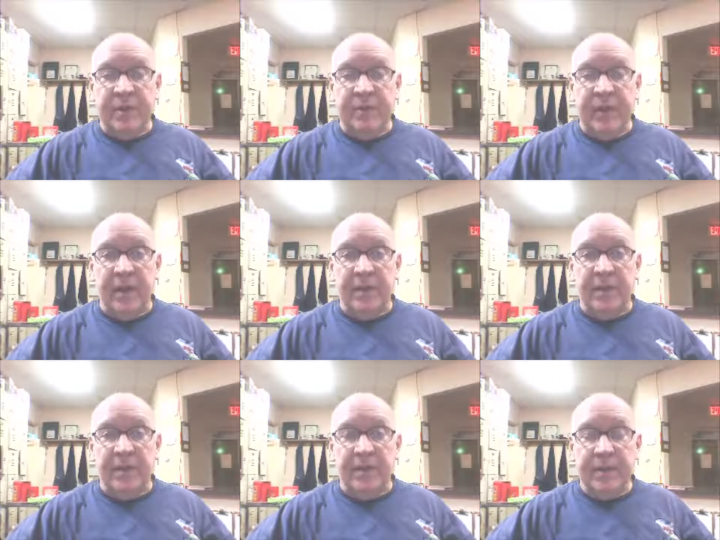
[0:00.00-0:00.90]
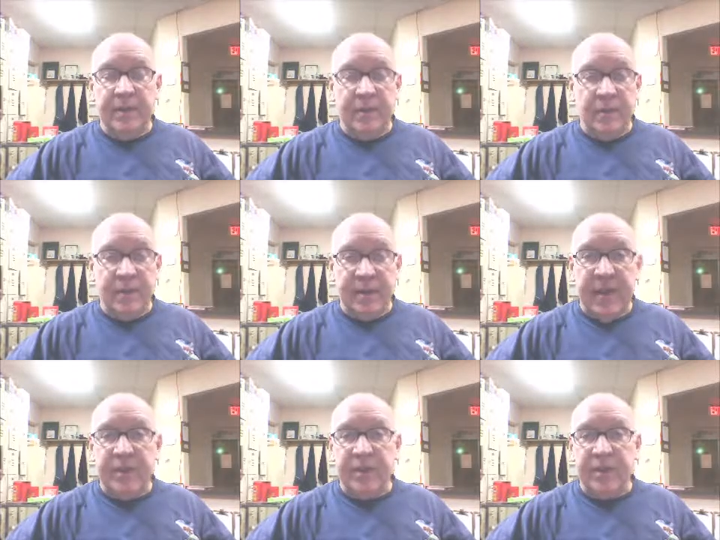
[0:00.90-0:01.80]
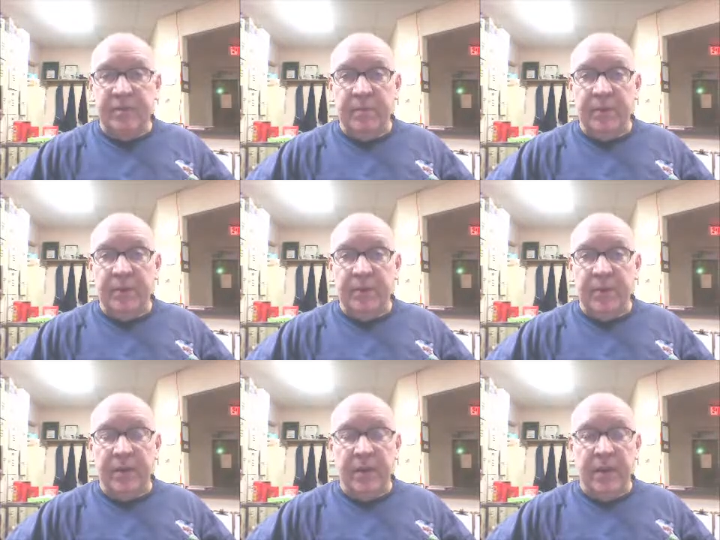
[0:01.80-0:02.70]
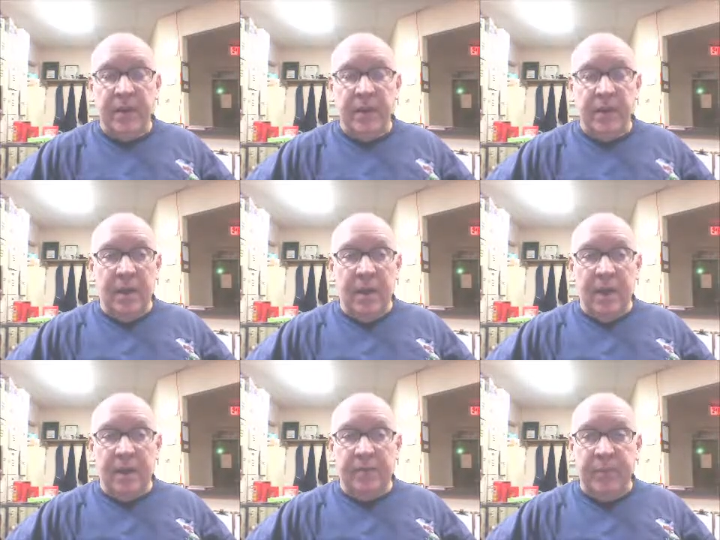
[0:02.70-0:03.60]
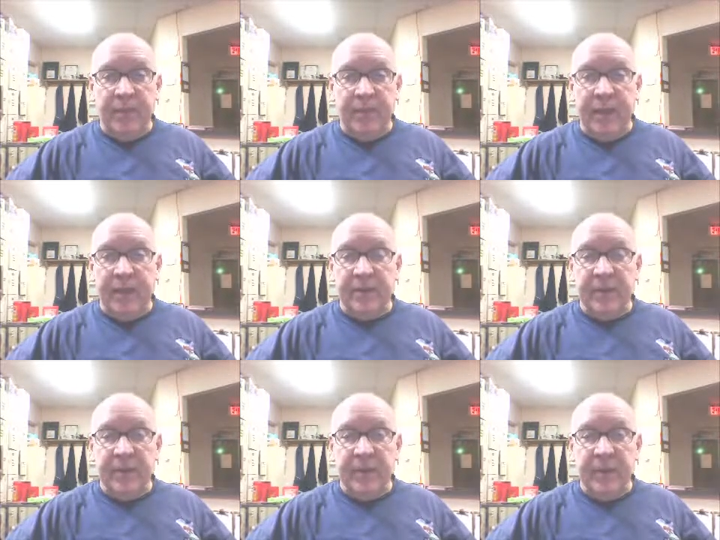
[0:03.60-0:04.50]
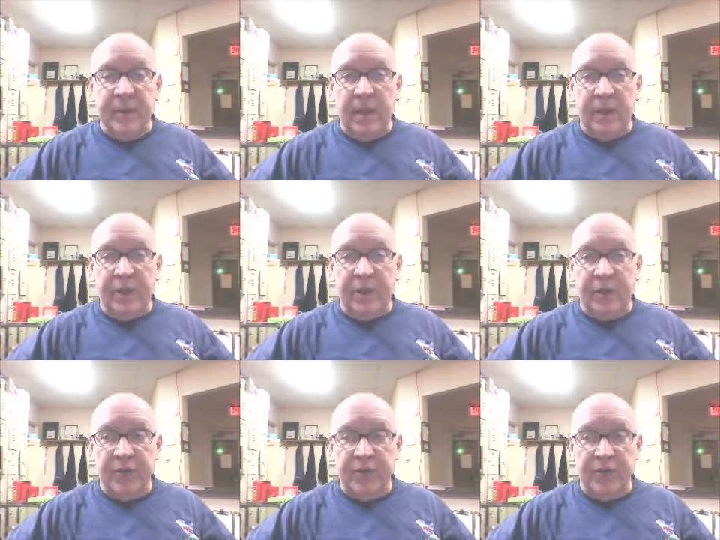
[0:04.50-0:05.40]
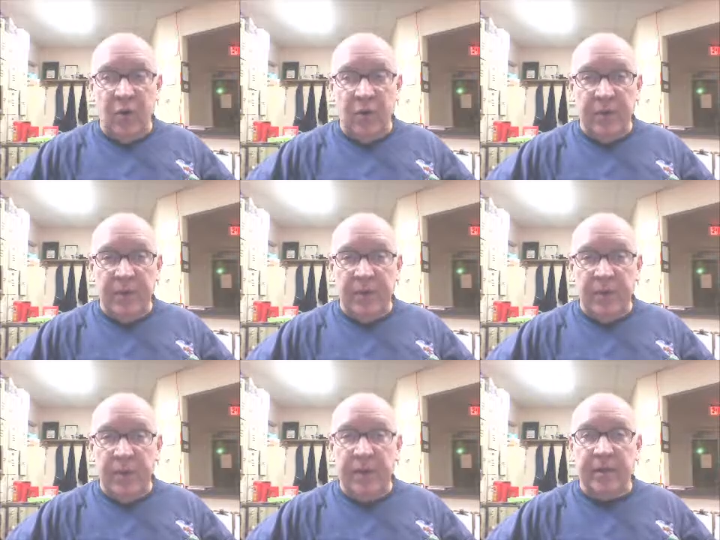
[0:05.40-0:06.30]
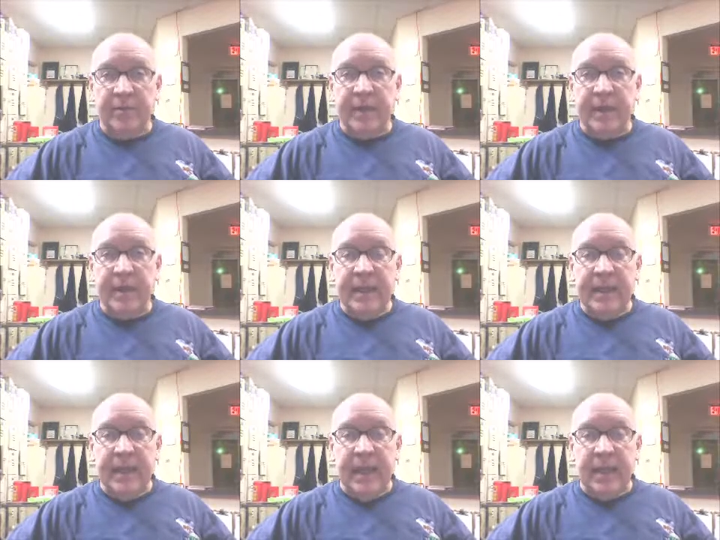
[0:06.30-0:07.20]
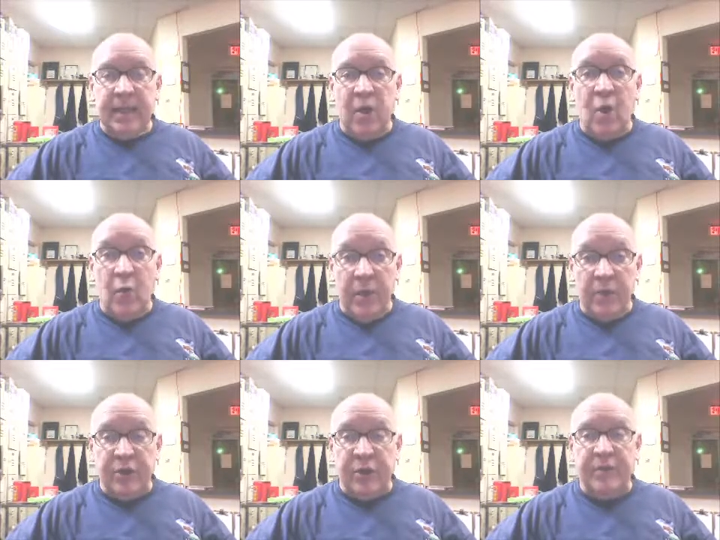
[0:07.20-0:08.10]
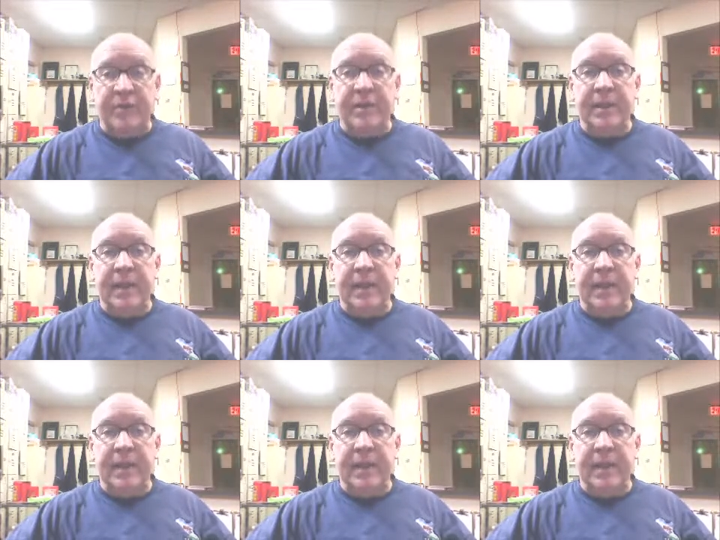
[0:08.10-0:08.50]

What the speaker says: to develop and to establish and build or put together shelter for the homeless in the winter, cold weather shelters,